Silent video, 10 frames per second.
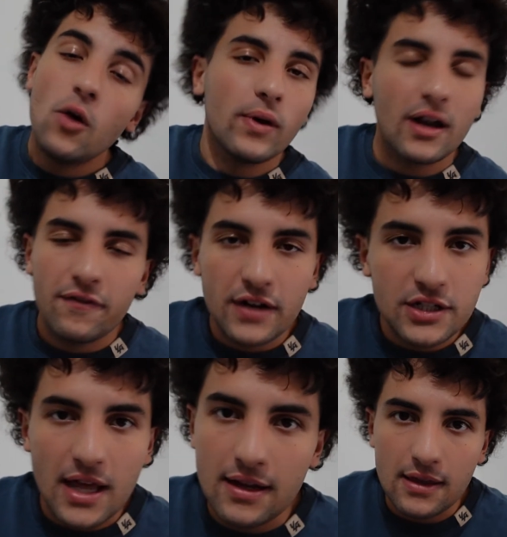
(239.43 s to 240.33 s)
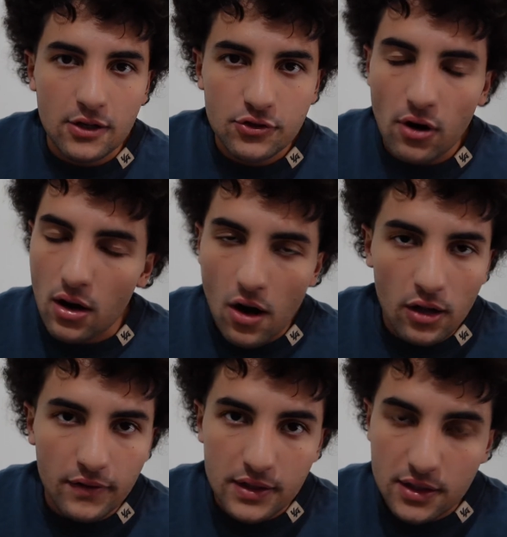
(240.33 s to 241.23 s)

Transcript: We got to finish the the year strong, all of us.